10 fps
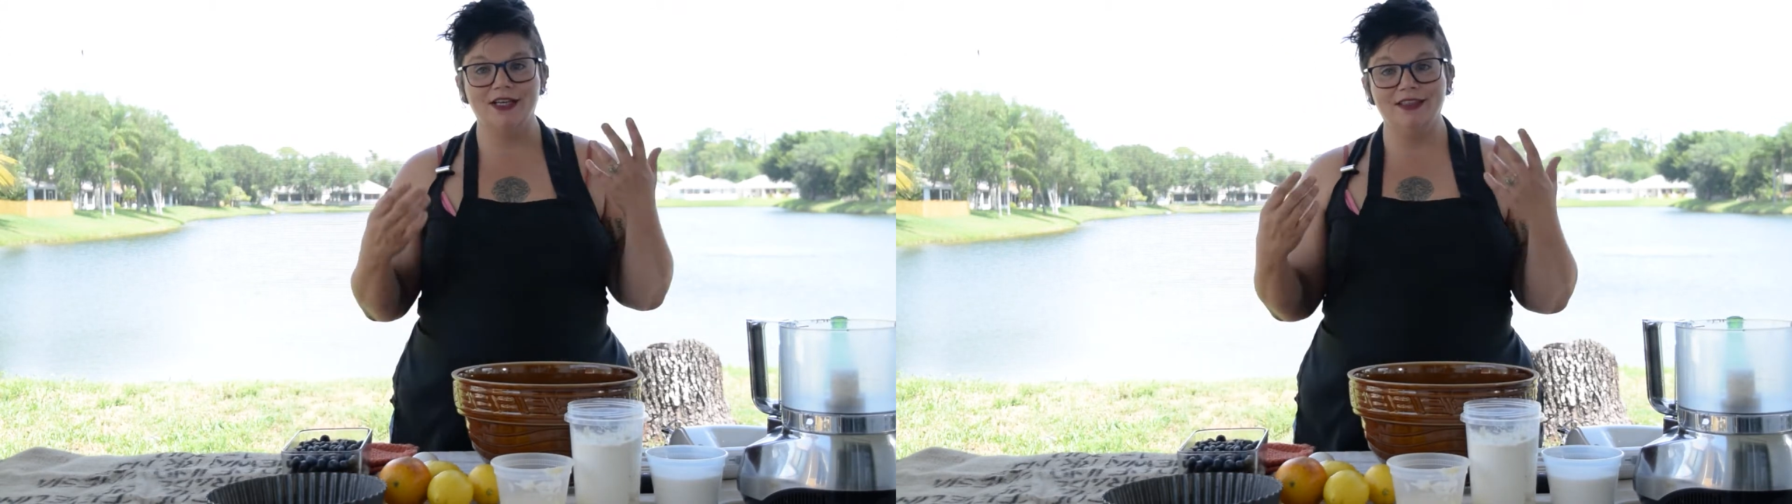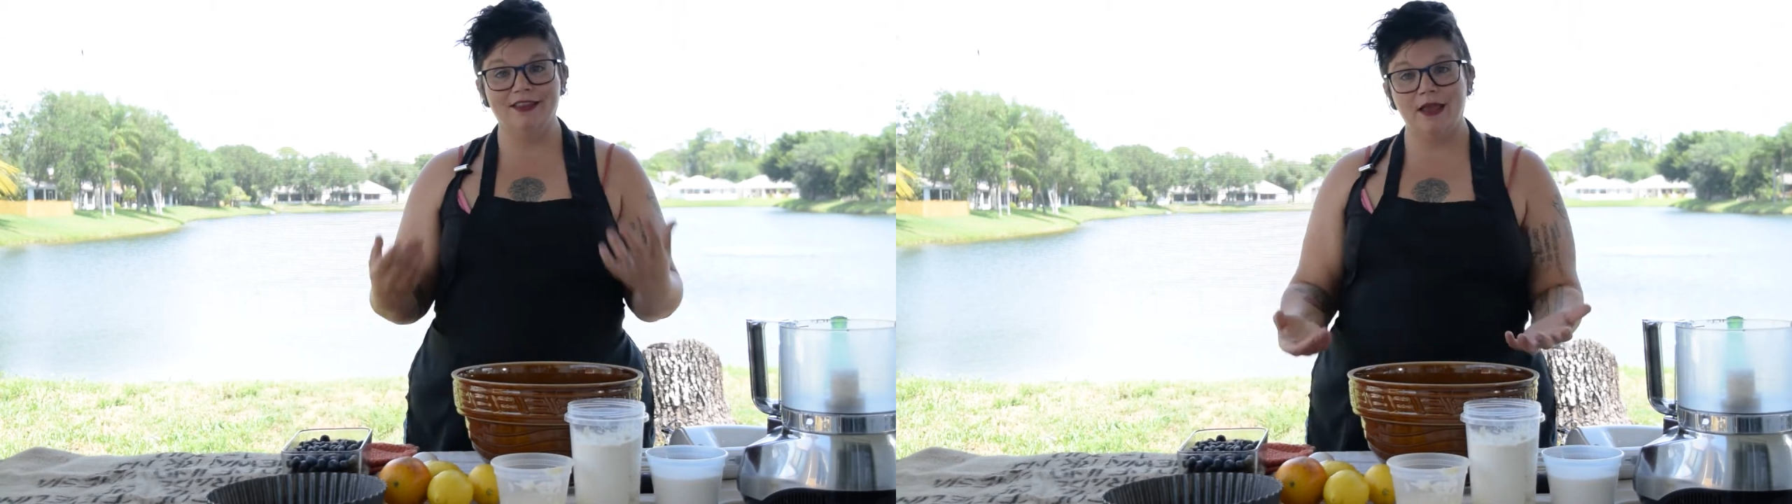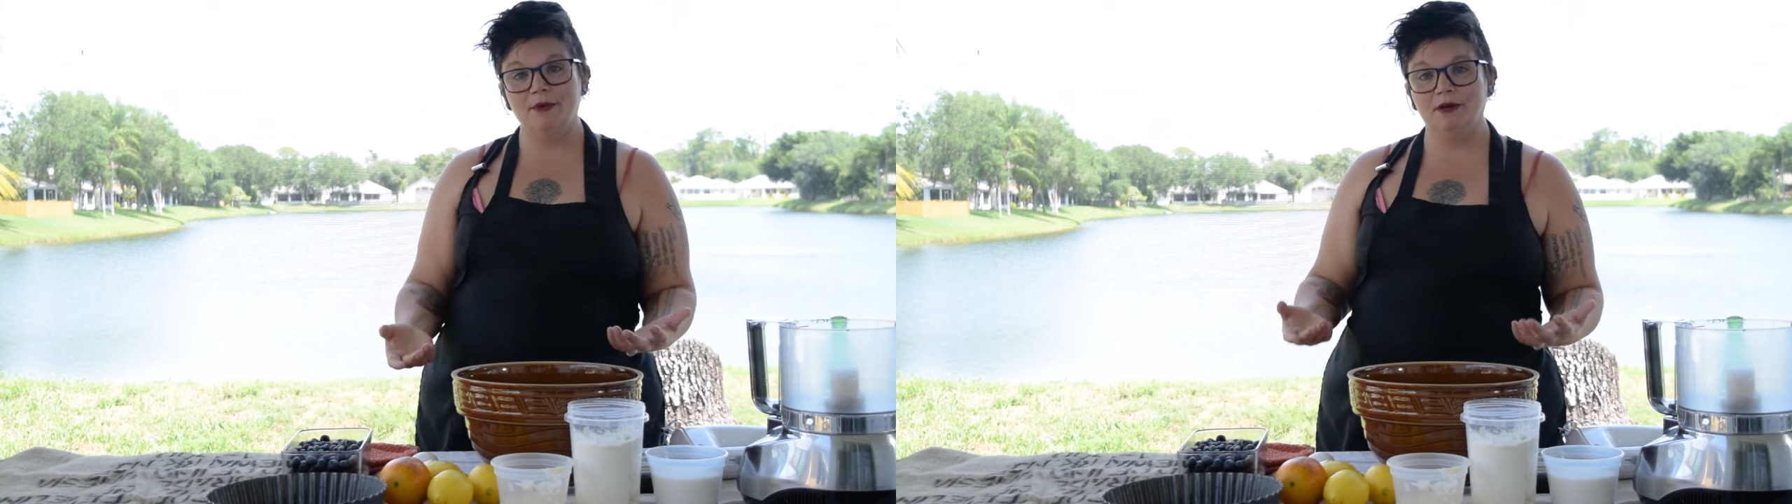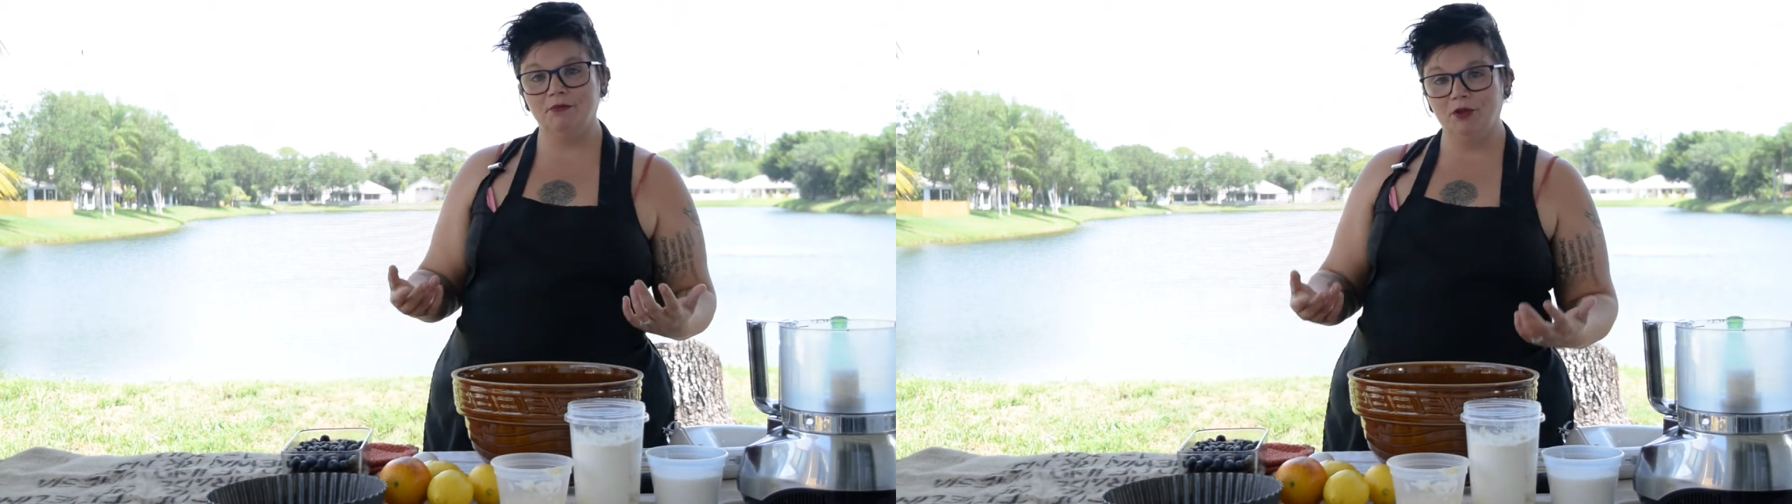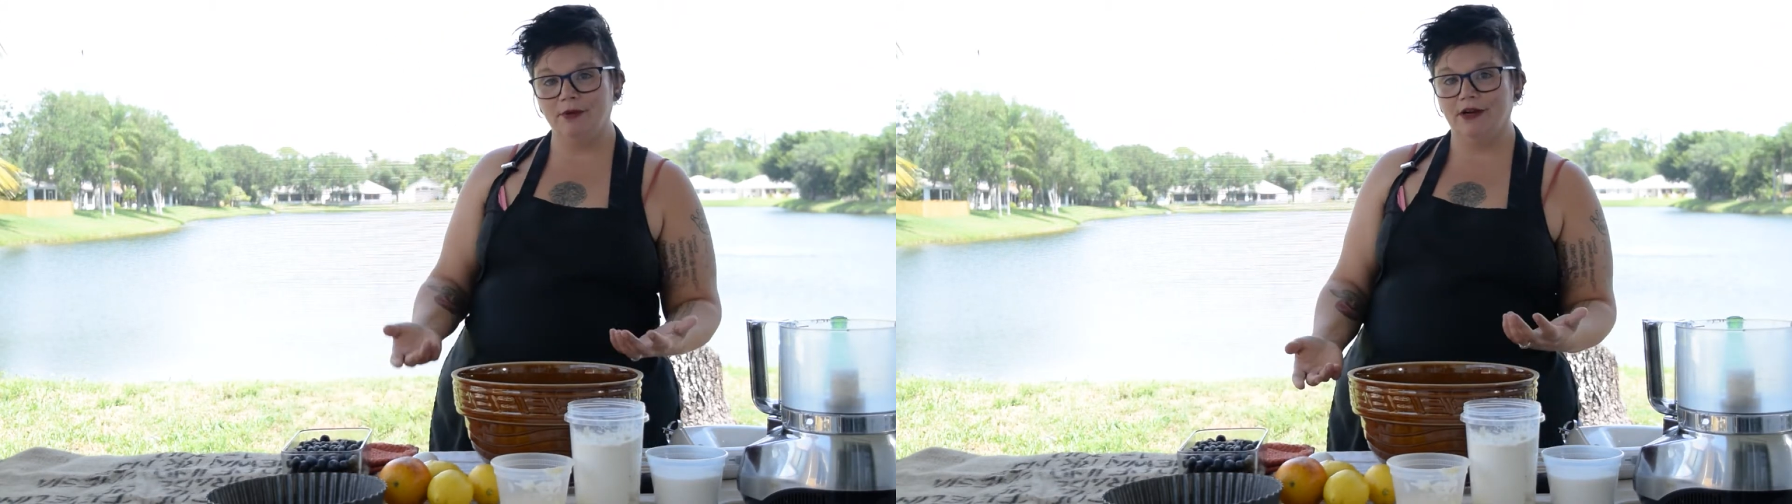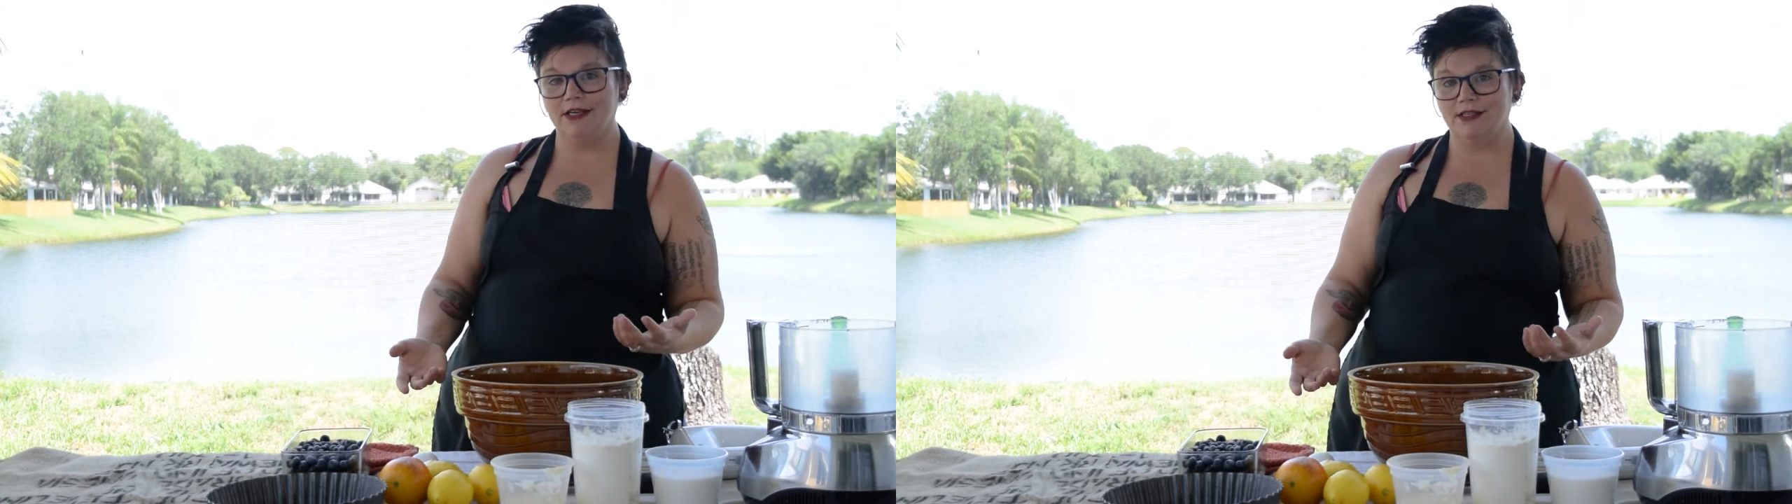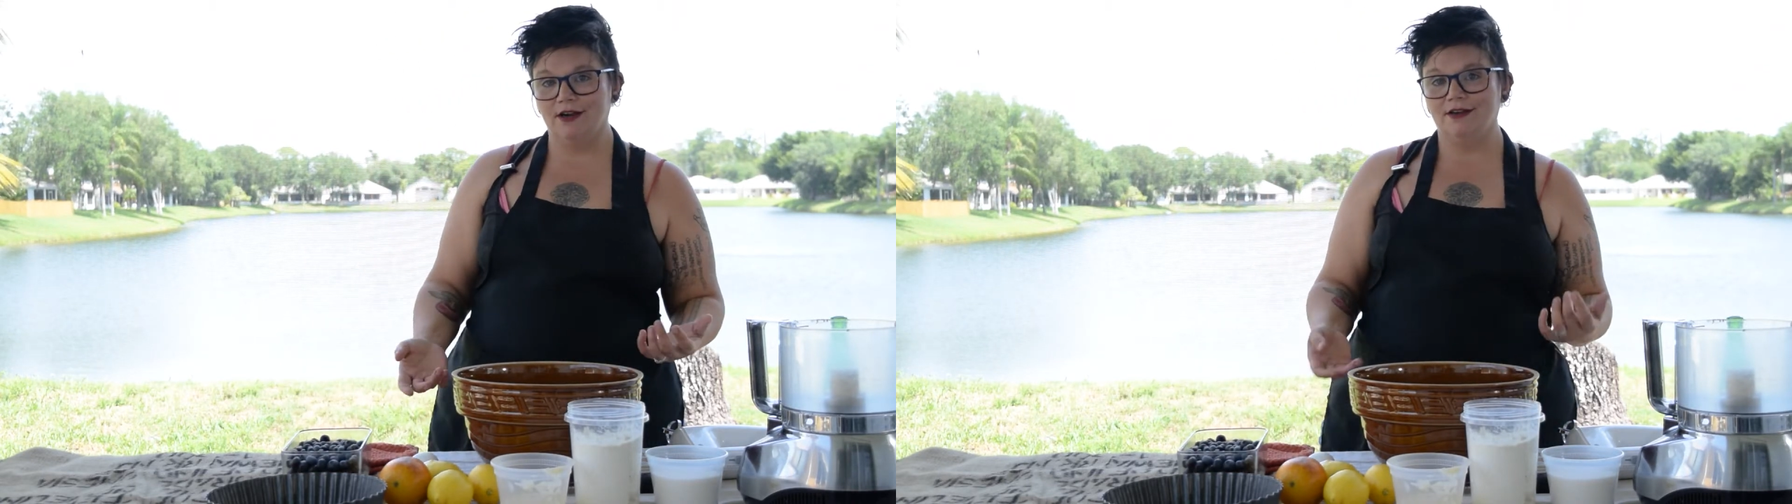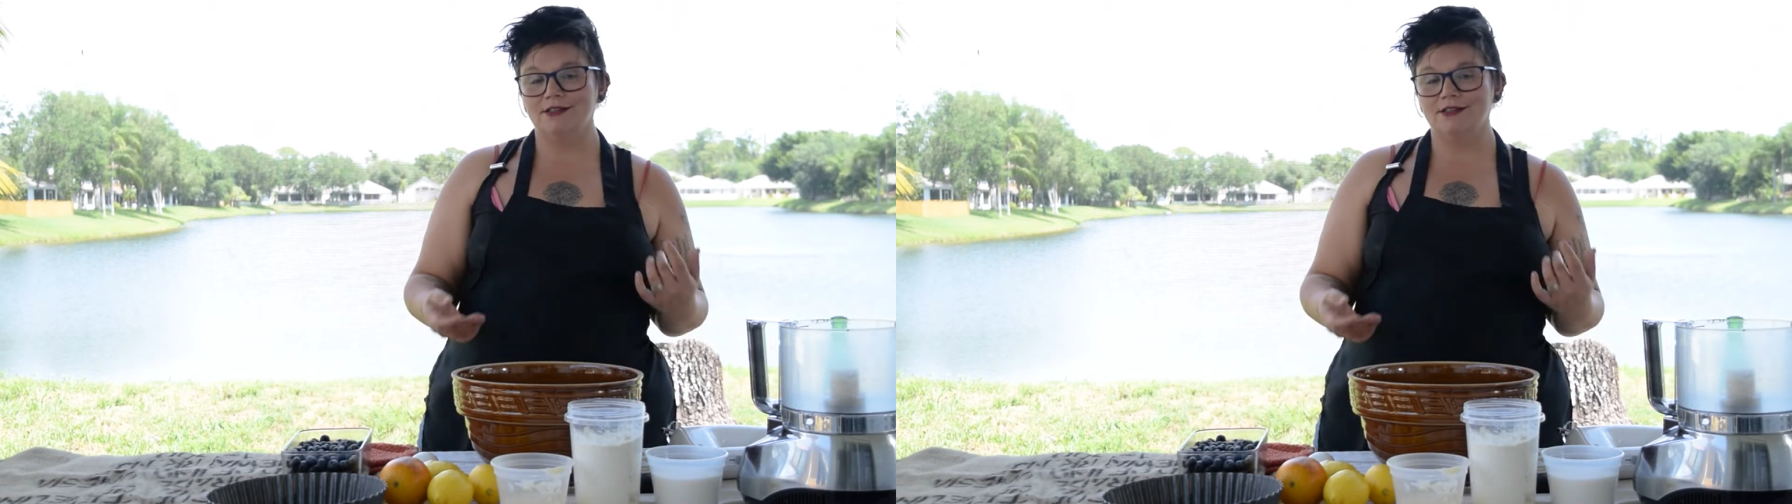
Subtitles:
a lemon blueberry tart.